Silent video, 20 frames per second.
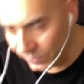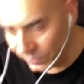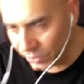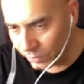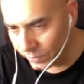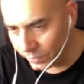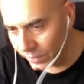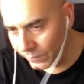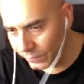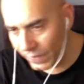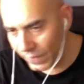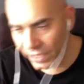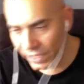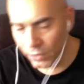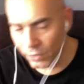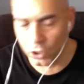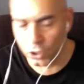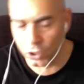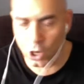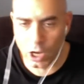you know, if I can
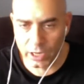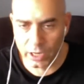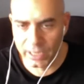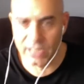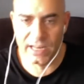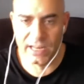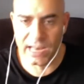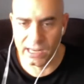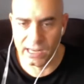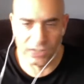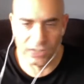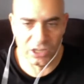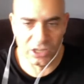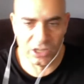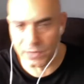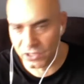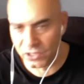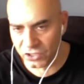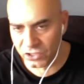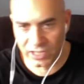use a hockey analogy, I'm
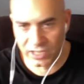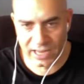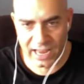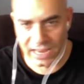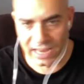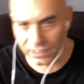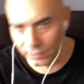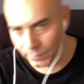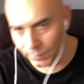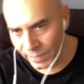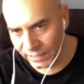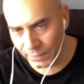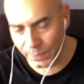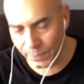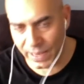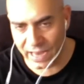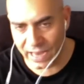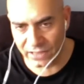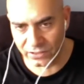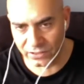going to stick handle, make the
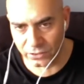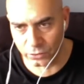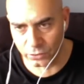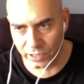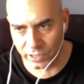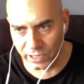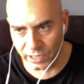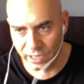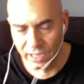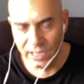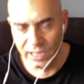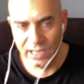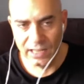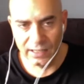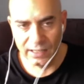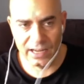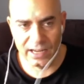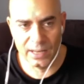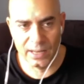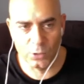pass to Trigg,
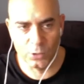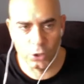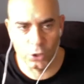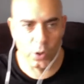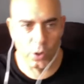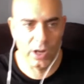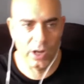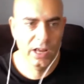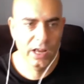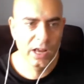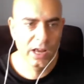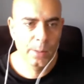let him do it.